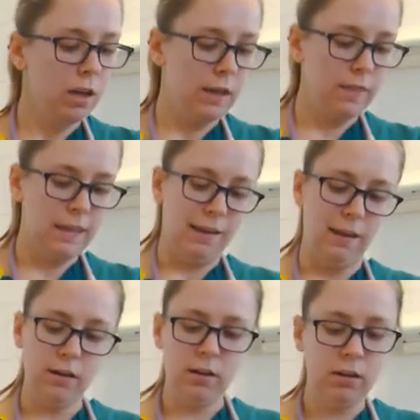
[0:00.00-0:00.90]
And
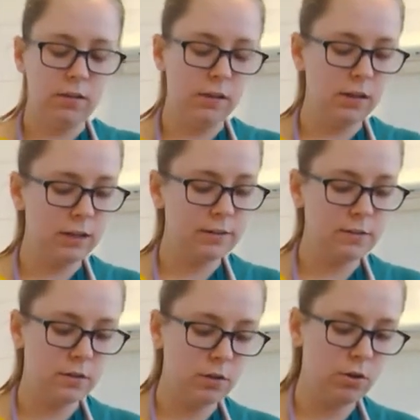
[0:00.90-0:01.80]
then the
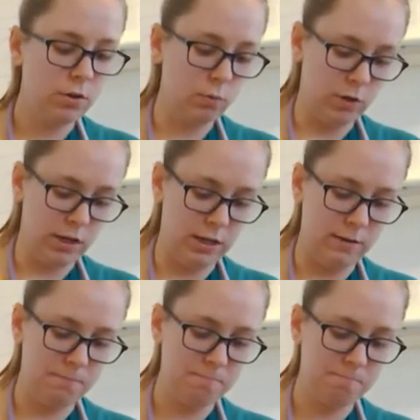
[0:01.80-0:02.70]
next
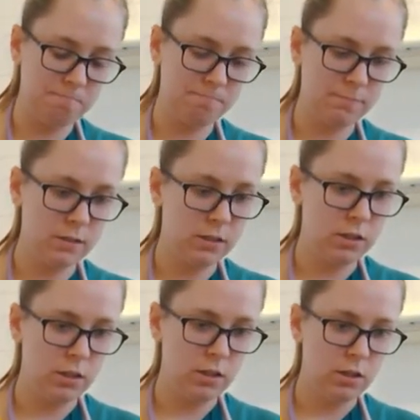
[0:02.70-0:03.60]
one,
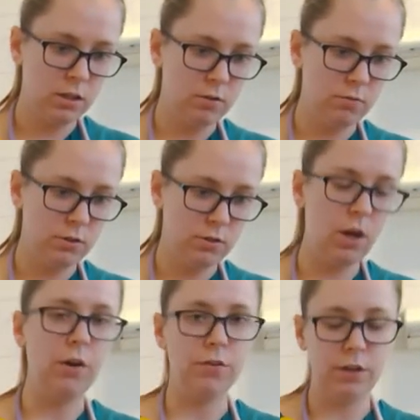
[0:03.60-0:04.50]

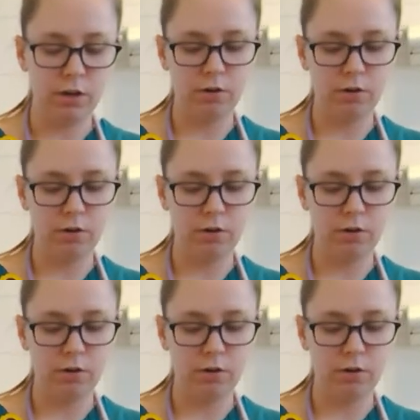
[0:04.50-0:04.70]
the